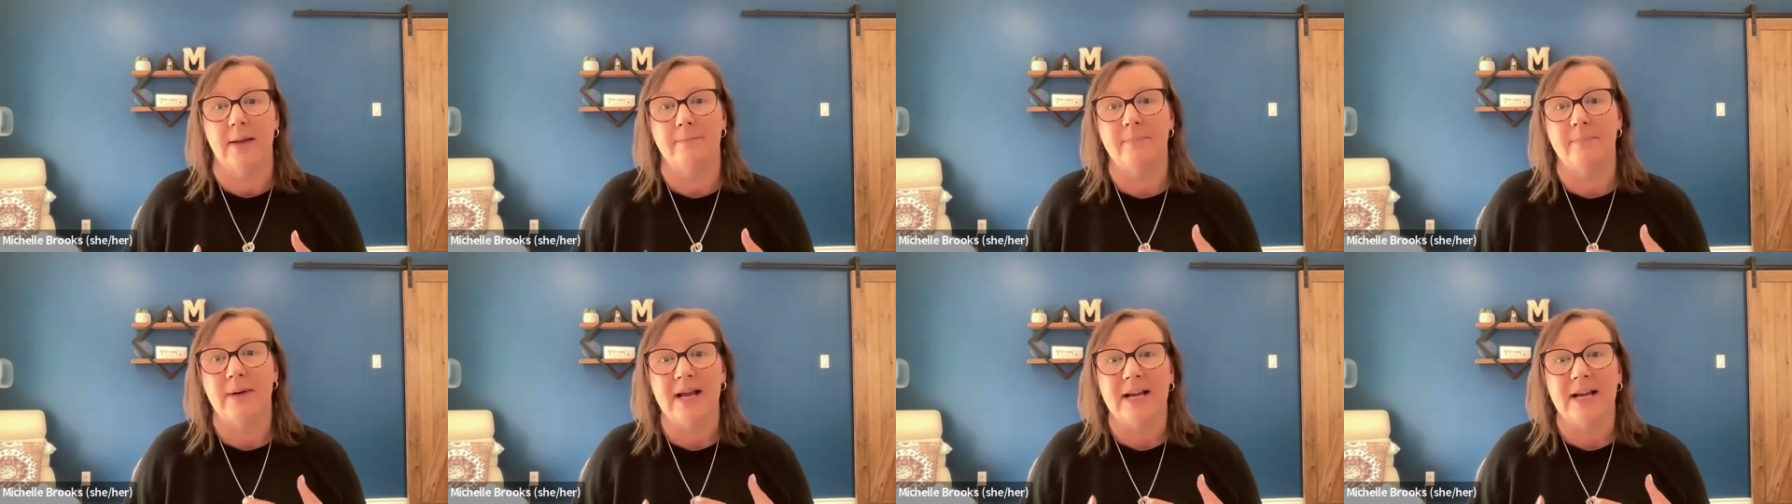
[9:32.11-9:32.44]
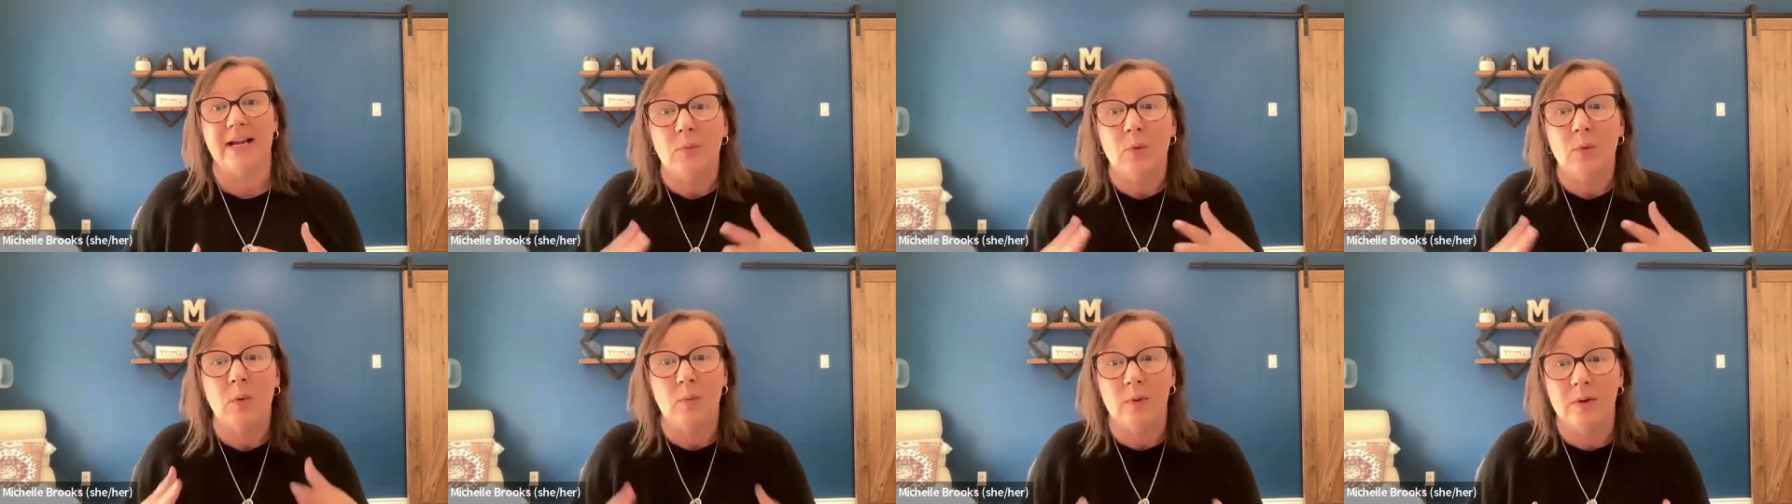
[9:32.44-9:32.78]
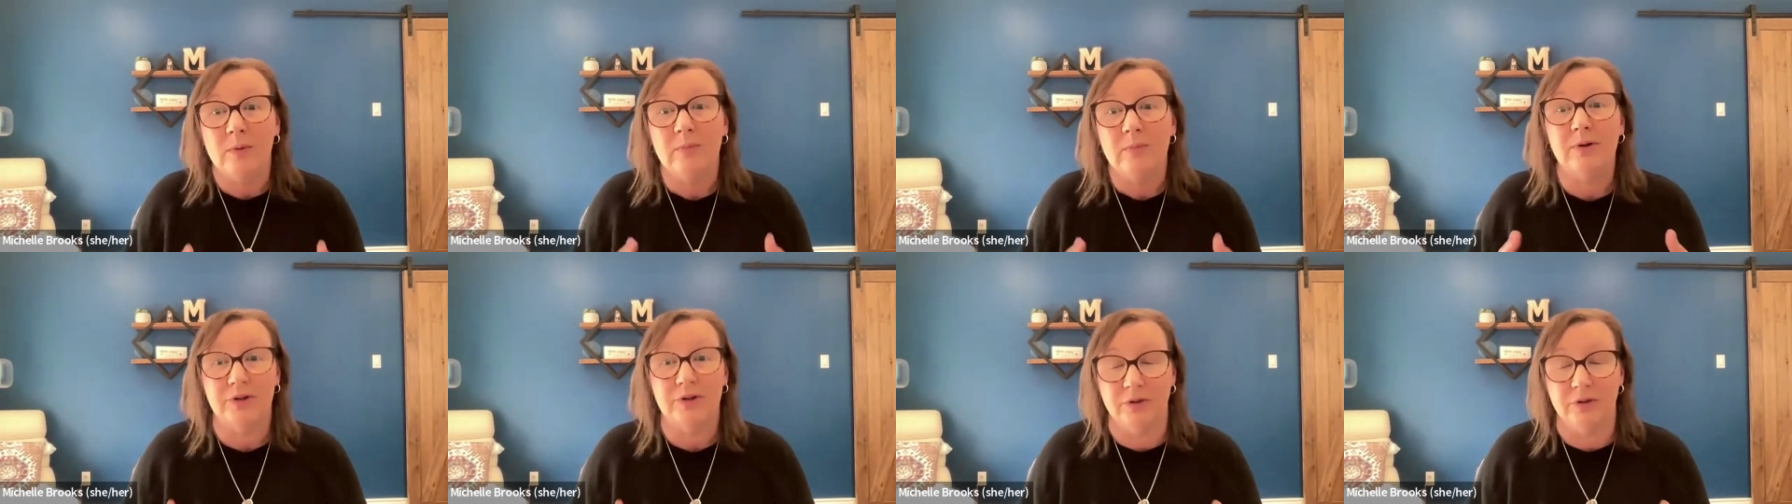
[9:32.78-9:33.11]
But when
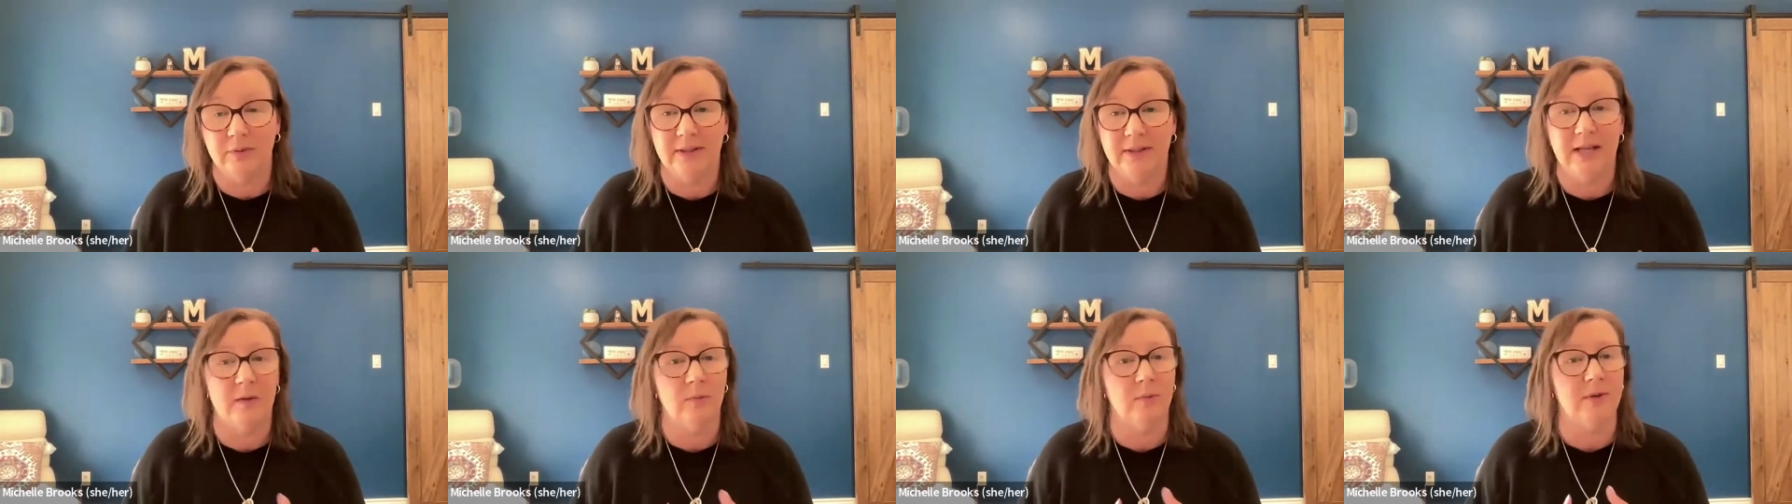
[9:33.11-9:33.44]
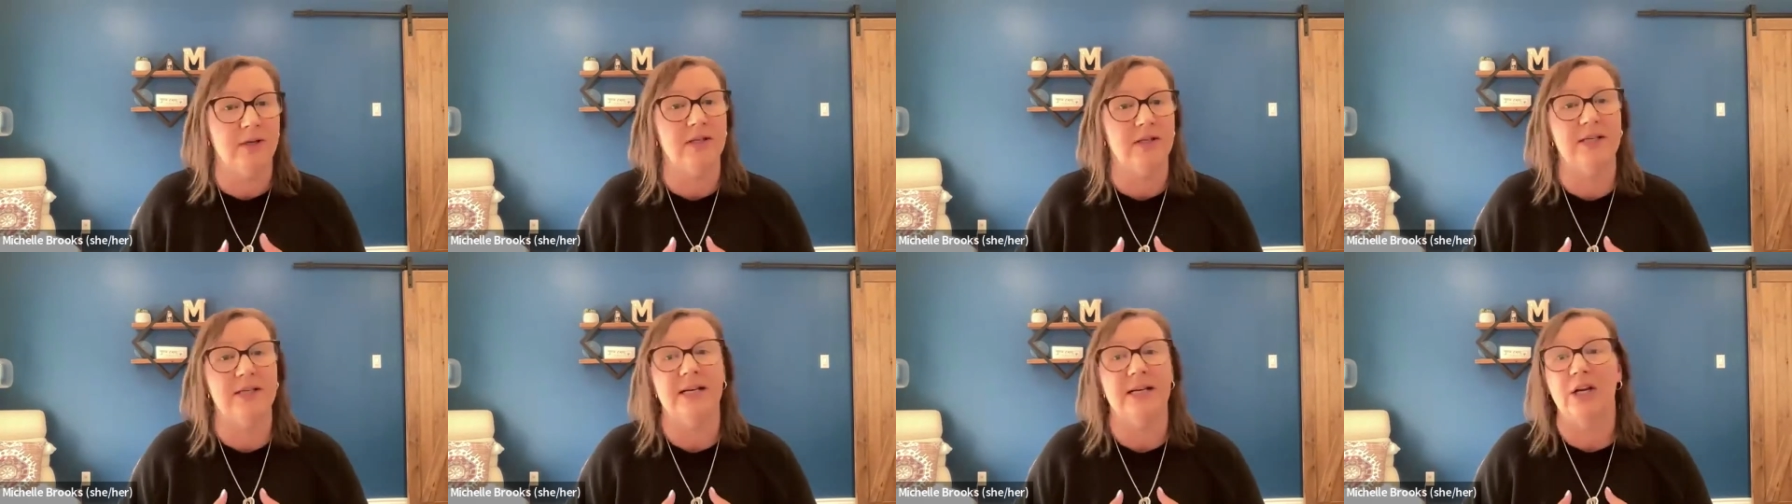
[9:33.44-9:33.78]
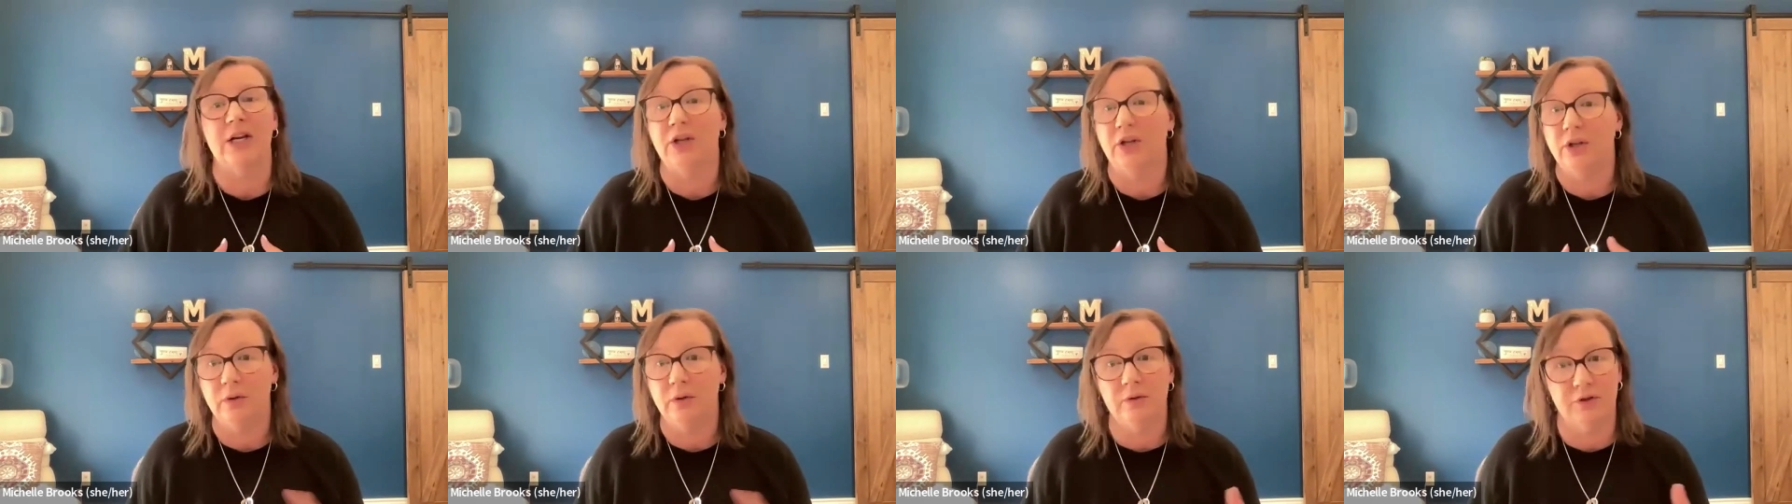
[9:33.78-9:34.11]
we were doing that, we did a
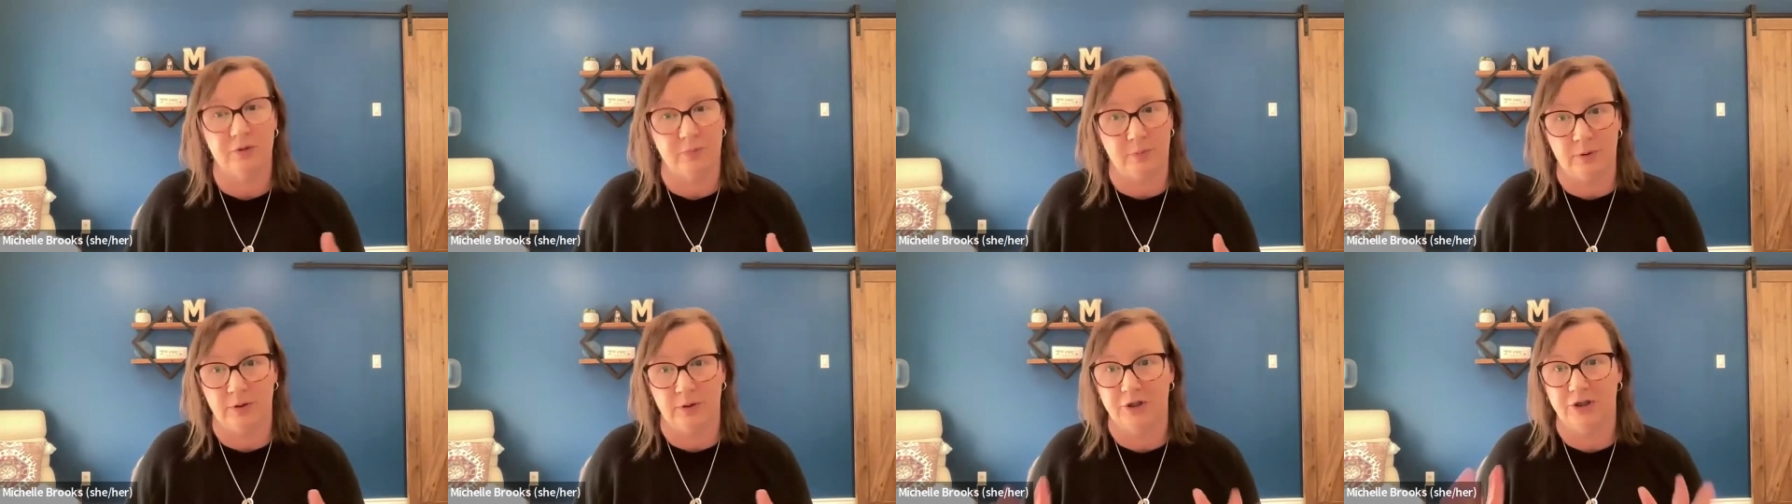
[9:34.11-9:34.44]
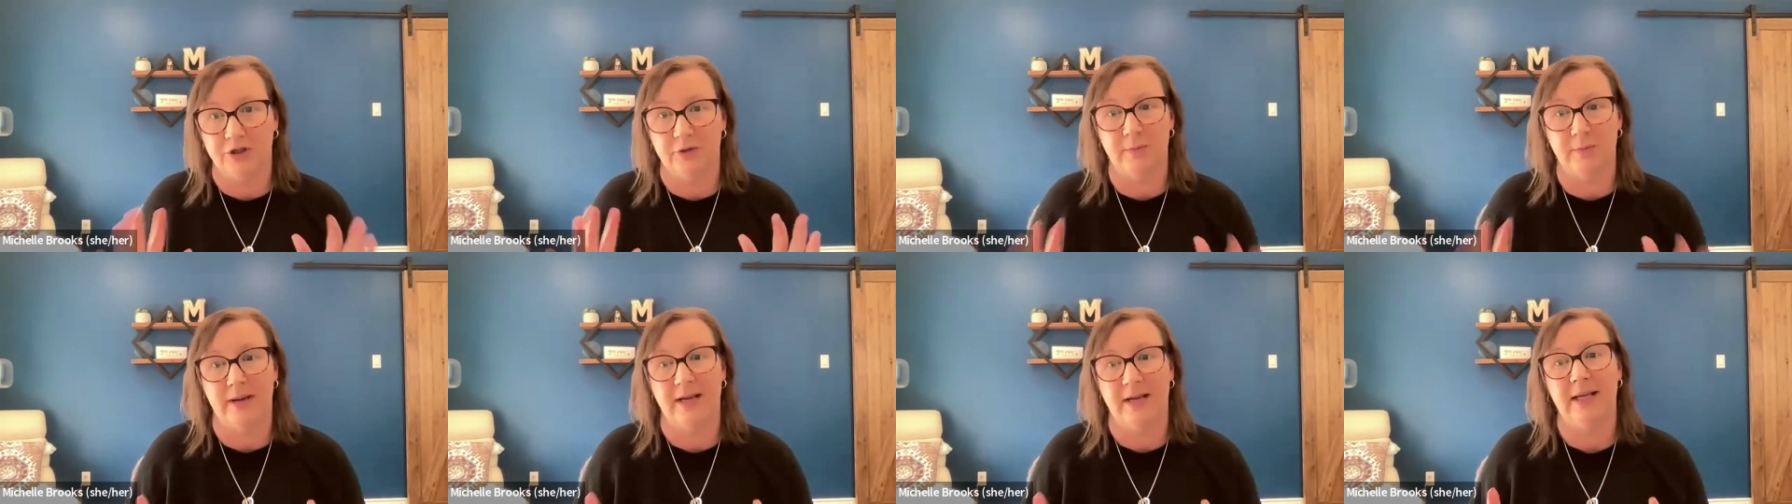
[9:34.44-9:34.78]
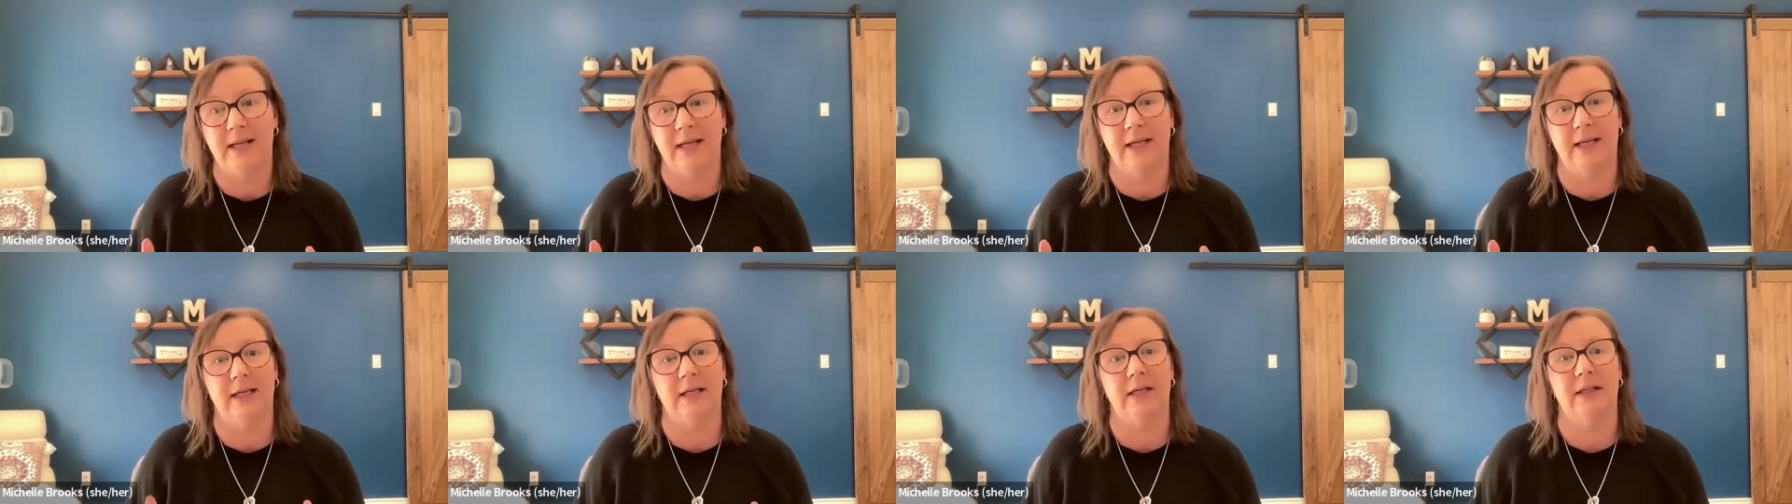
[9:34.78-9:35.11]
huge push
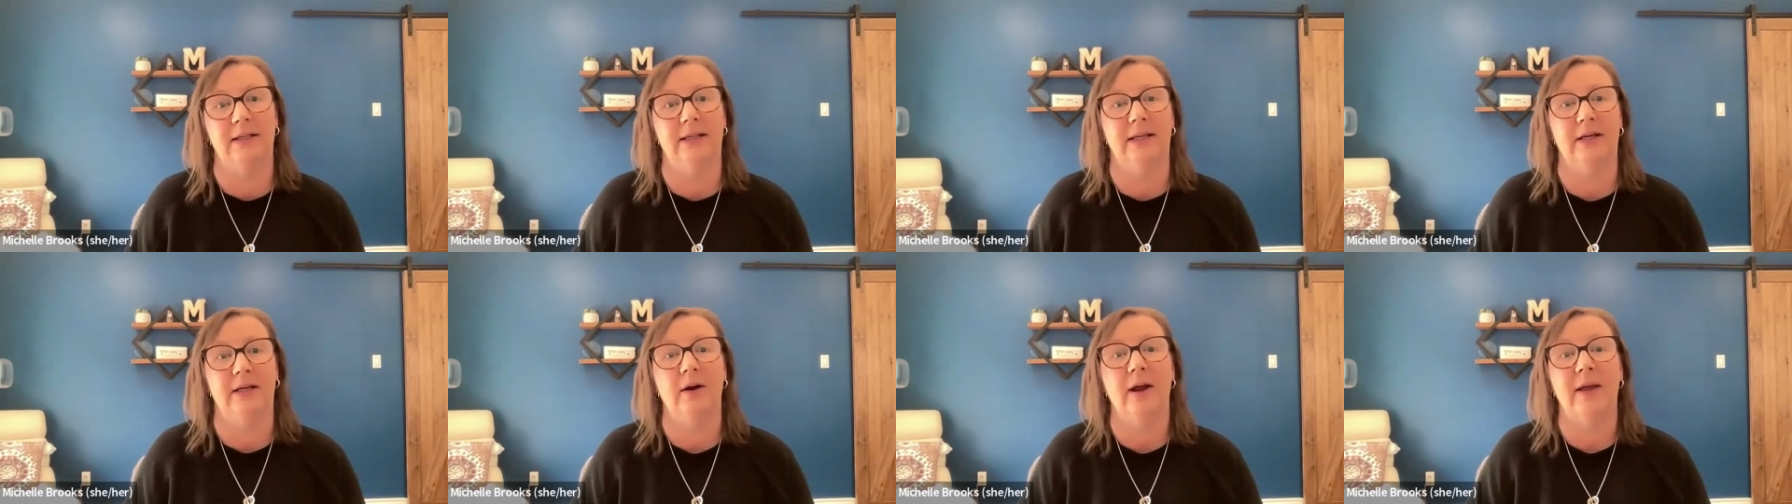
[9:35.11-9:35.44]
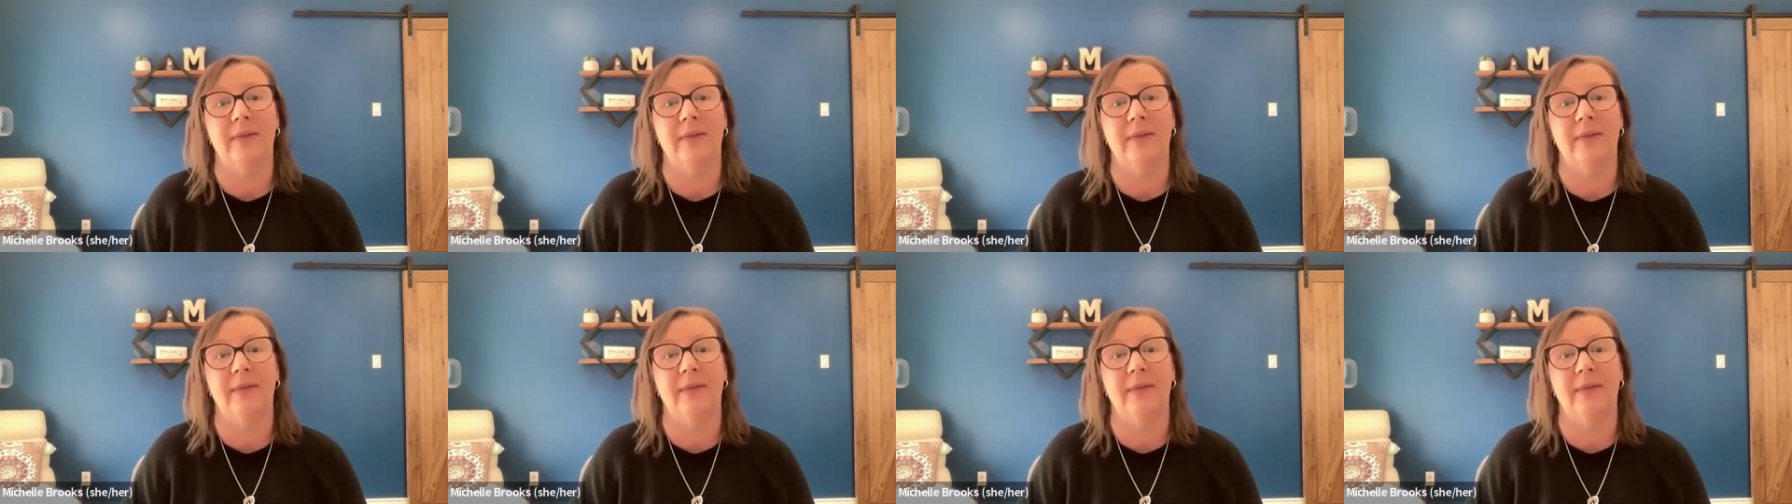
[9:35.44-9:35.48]
making it clear,